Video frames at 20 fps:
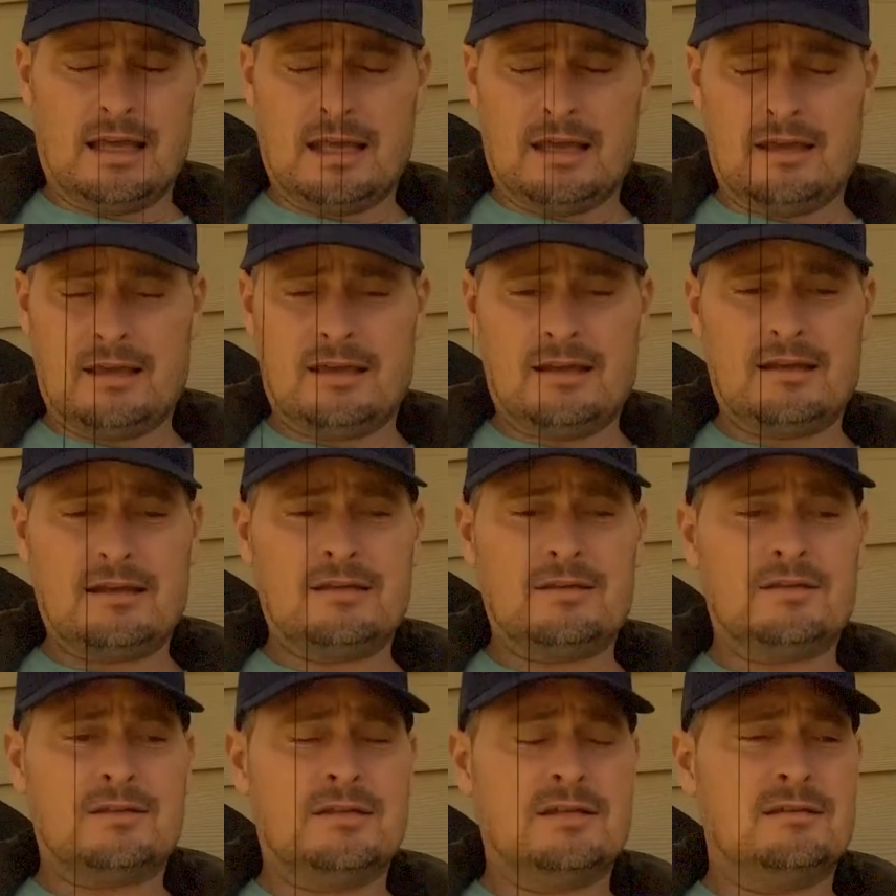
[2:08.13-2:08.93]
It
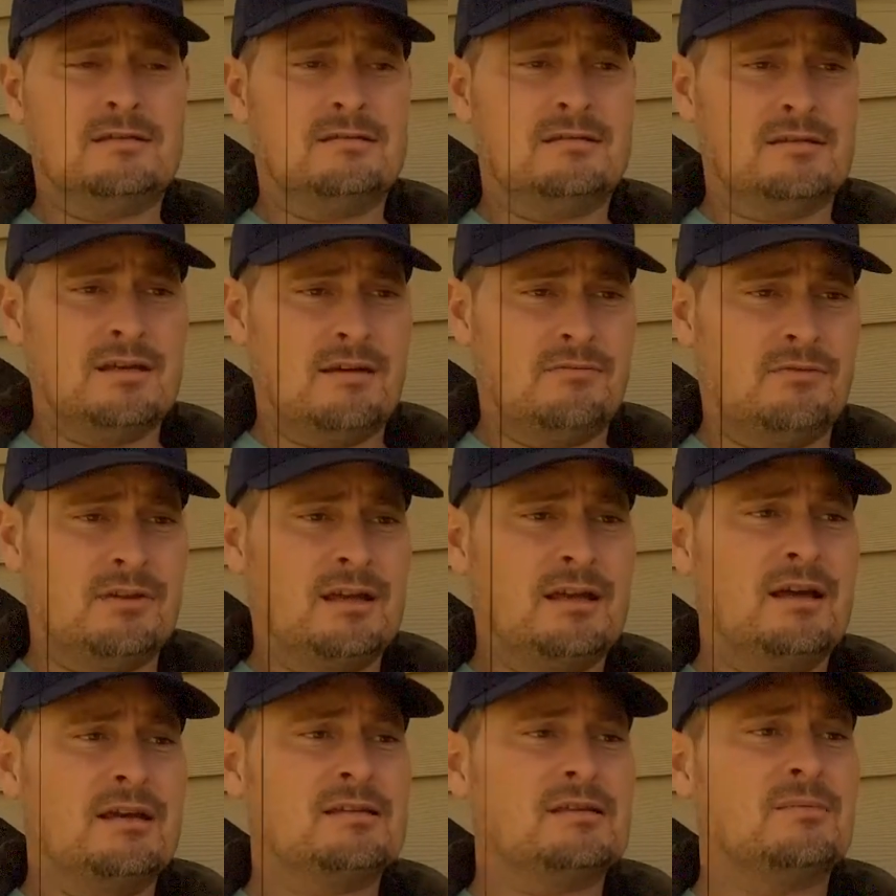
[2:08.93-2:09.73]
is definitely
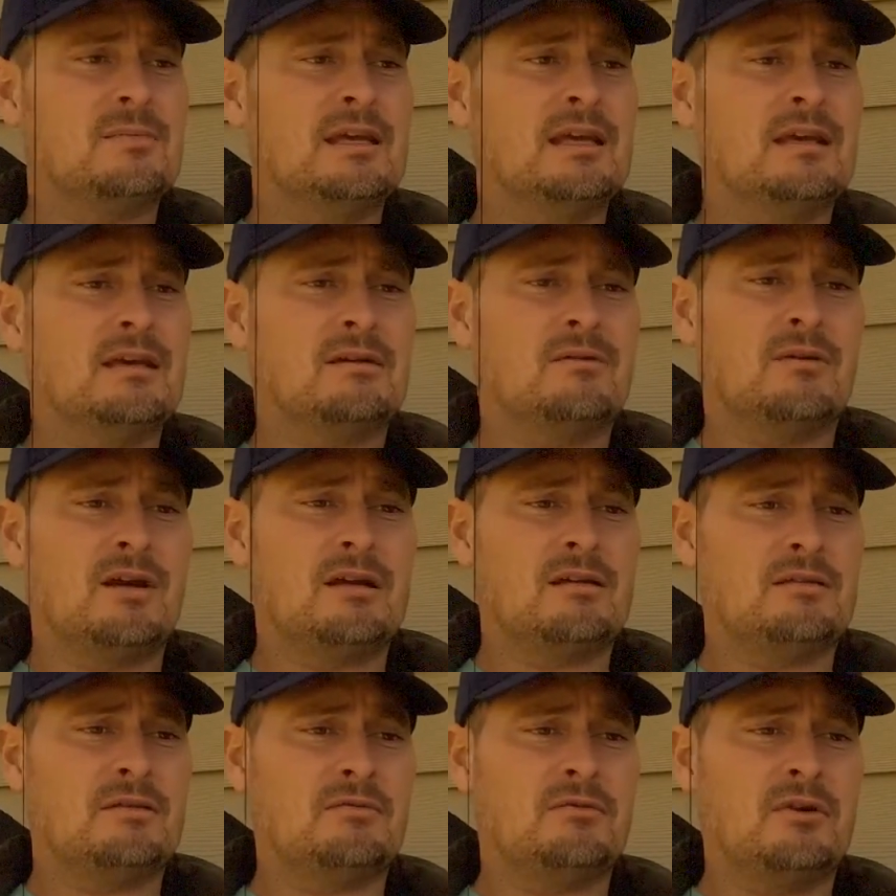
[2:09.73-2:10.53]
got some kick right
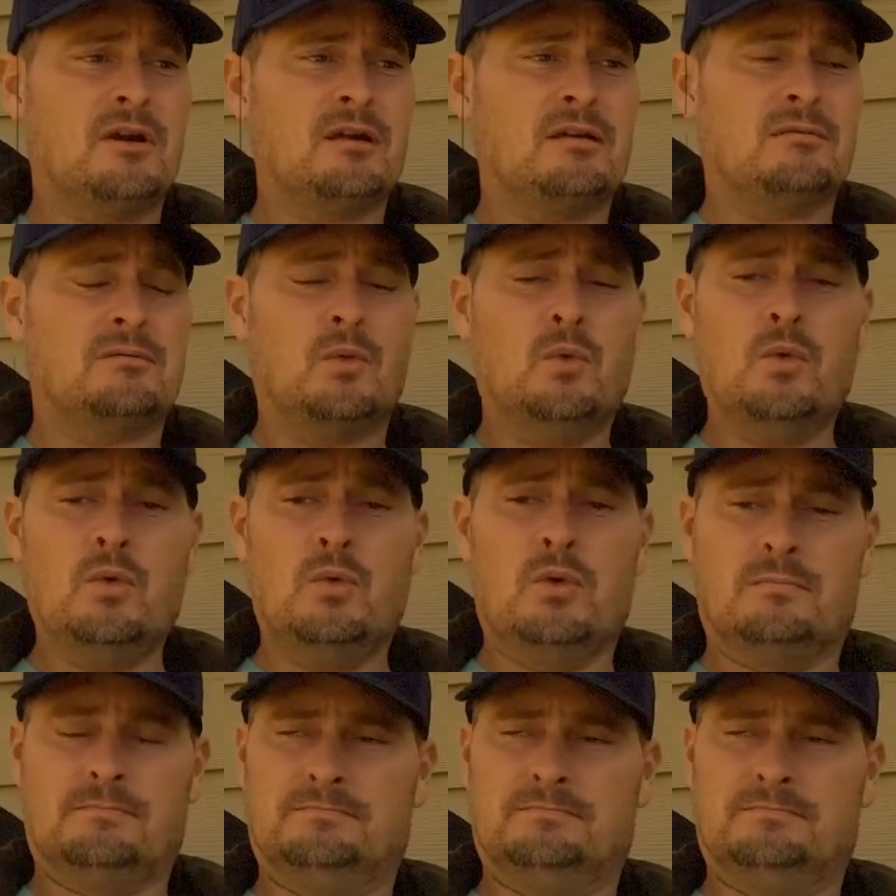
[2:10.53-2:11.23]
in the front. Woo!